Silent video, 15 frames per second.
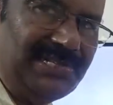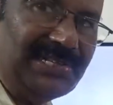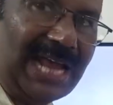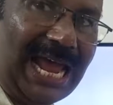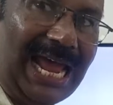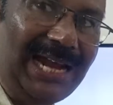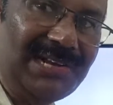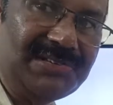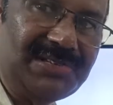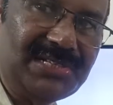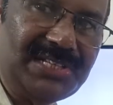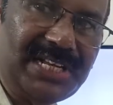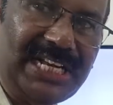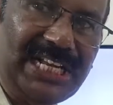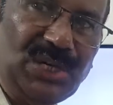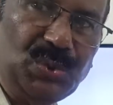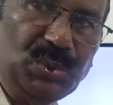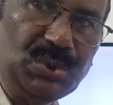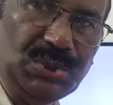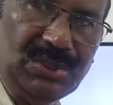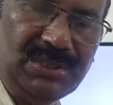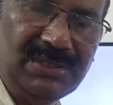is accessory
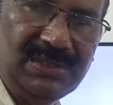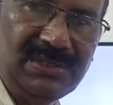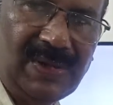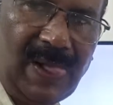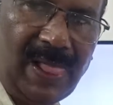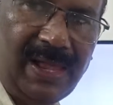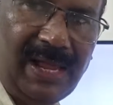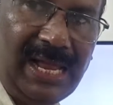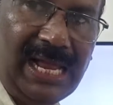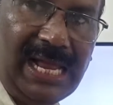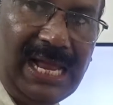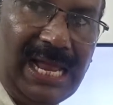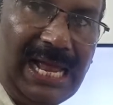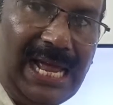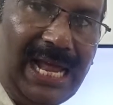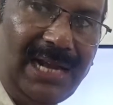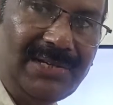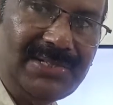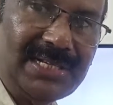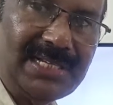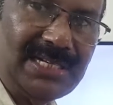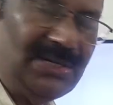route.
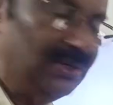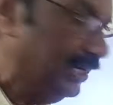Accessory